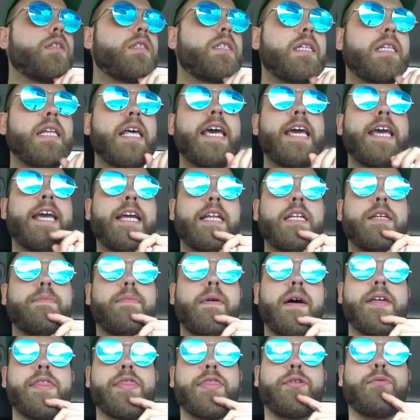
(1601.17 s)
delayed
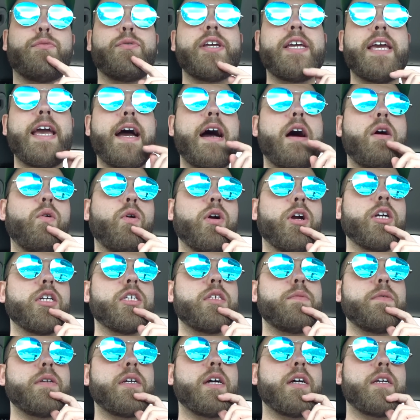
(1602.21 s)
by 3
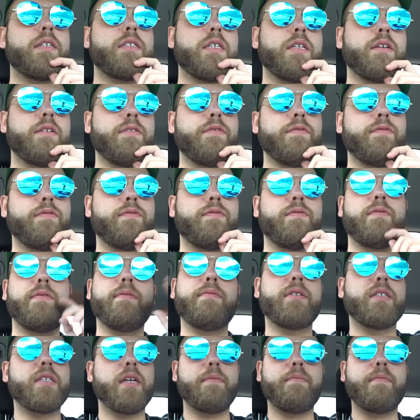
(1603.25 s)
hours because
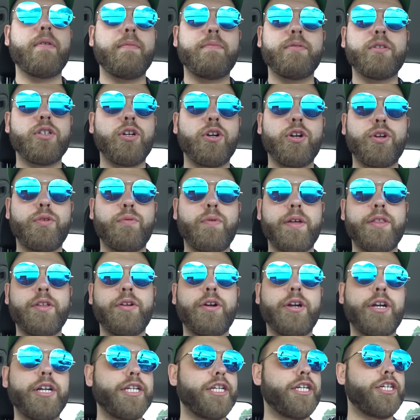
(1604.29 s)
of some absurd
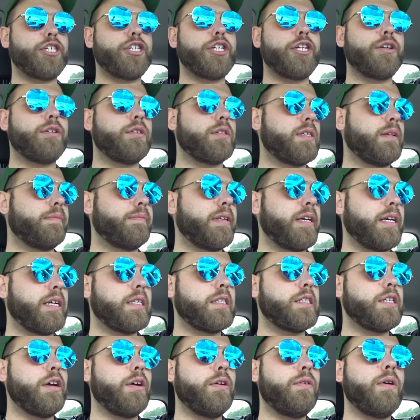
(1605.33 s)
weather condition or something.
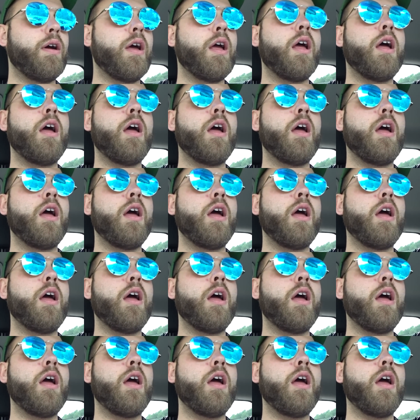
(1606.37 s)
So